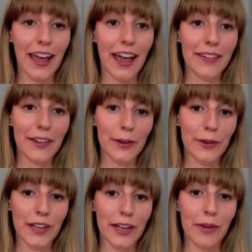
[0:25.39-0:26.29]
is
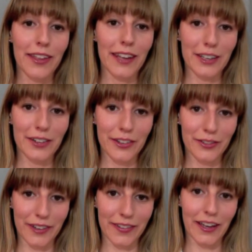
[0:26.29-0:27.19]
associated with an increased
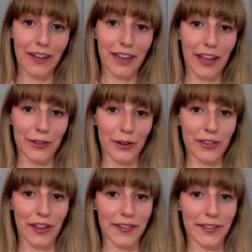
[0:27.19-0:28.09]
risk of
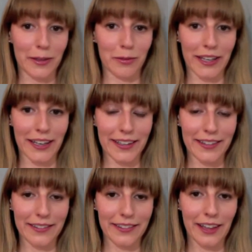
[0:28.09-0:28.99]
gastrointestinal bleeding.
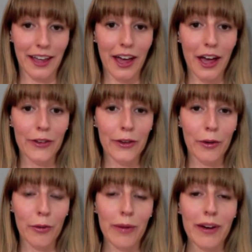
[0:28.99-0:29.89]
So
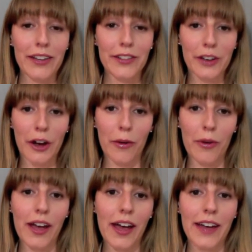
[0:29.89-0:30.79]
we wanted to know,
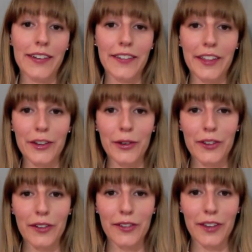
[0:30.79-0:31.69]
does the use
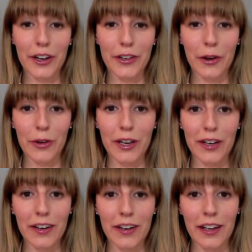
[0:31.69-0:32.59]
of
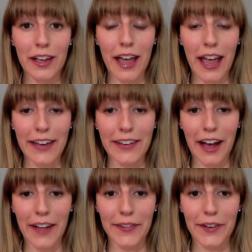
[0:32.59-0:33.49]
serotonin and
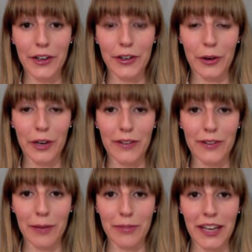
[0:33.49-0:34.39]
non-serotonin
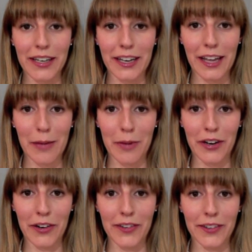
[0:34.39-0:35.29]
reuptake
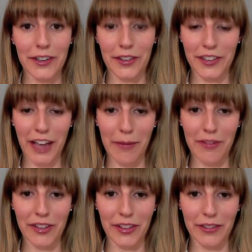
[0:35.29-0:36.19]
inhibitors near the time of
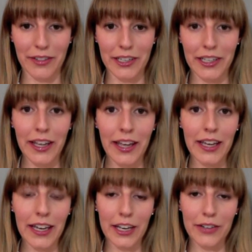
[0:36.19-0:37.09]
delivery
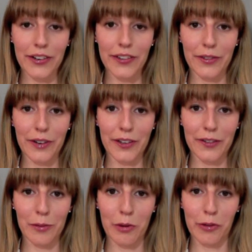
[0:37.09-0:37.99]
increase the risk
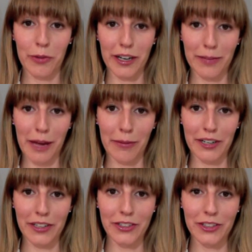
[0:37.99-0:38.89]
for postpartum
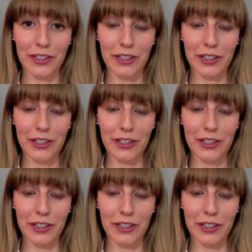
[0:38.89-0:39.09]
hemorrhage?